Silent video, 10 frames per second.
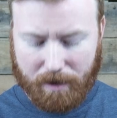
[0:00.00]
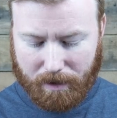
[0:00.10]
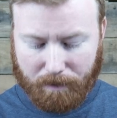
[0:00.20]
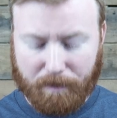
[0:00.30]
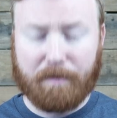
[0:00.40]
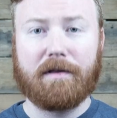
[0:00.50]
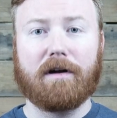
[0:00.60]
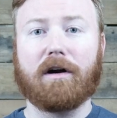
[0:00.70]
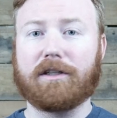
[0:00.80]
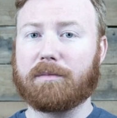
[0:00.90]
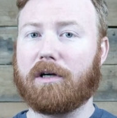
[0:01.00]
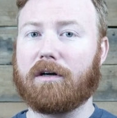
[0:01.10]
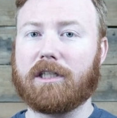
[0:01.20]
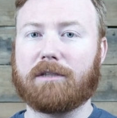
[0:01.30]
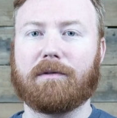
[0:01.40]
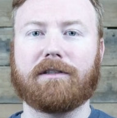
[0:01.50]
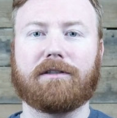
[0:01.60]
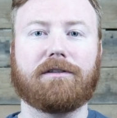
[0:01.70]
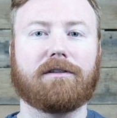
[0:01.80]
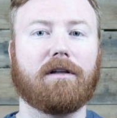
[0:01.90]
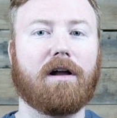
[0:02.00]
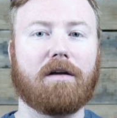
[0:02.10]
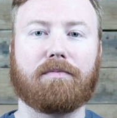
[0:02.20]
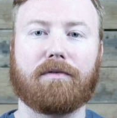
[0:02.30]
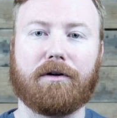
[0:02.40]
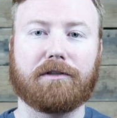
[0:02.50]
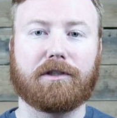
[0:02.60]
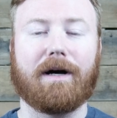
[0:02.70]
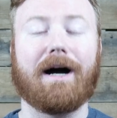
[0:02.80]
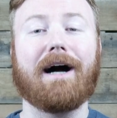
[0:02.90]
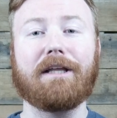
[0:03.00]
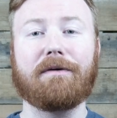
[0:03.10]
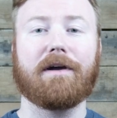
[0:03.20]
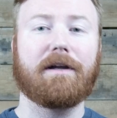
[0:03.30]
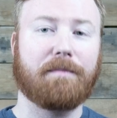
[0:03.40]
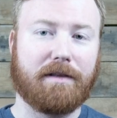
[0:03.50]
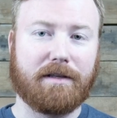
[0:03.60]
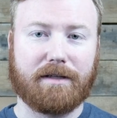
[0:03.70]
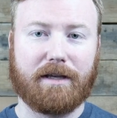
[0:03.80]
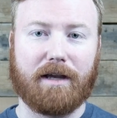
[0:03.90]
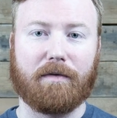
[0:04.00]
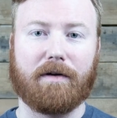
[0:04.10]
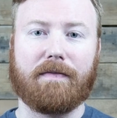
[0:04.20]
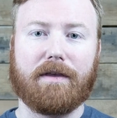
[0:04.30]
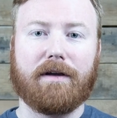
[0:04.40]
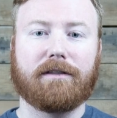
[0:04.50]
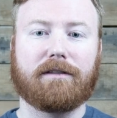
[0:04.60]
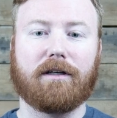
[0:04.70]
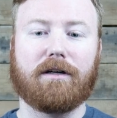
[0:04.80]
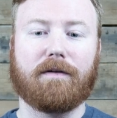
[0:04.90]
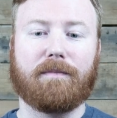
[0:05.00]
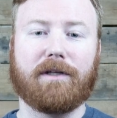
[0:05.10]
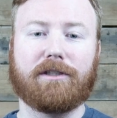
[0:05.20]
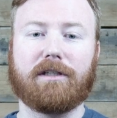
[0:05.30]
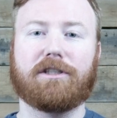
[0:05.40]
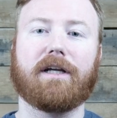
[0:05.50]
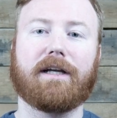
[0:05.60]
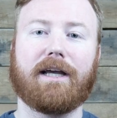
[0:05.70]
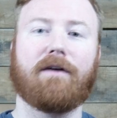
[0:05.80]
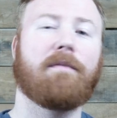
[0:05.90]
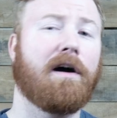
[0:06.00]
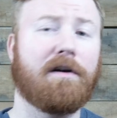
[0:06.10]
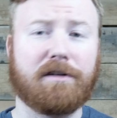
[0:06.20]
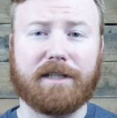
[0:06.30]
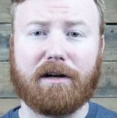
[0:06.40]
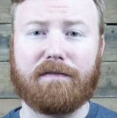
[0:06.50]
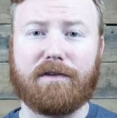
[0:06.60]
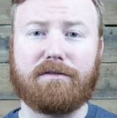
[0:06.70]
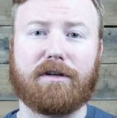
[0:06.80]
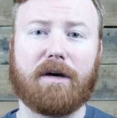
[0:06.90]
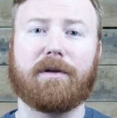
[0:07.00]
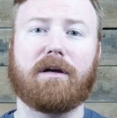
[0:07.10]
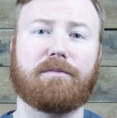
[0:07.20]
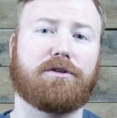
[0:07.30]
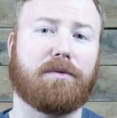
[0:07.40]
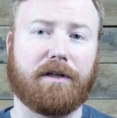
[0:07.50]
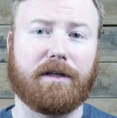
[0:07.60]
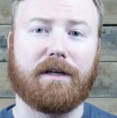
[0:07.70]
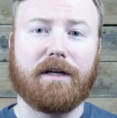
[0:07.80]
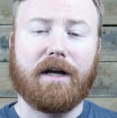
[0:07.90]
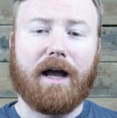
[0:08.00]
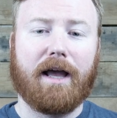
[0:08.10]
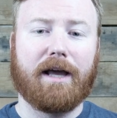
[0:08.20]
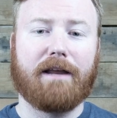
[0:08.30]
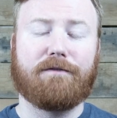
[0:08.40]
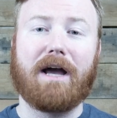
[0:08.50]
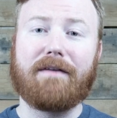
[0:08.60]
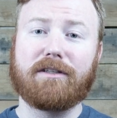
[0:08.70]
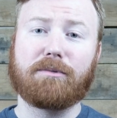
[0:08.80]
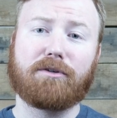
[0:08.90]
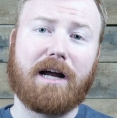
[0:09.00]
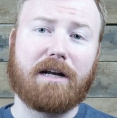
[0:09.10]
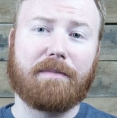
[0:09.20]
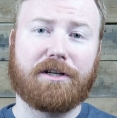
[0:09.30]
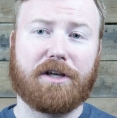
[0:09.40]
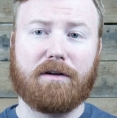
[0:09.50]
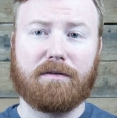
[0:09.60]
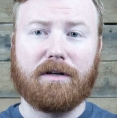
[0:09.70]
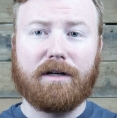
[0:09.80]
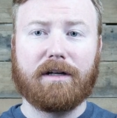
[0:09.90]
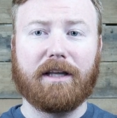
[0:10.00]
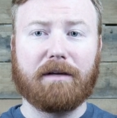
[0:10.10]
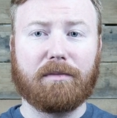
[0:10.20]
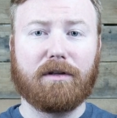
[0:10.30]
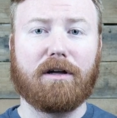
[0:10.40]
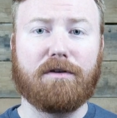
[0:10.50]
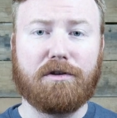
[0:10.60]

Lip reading: Remember, there are some cons, but also there's a lot of pros, so I highly recommend this camera. So be sure to check out my other tech reviews coming up shortly. And if you haven't subscribed to my channel, click below.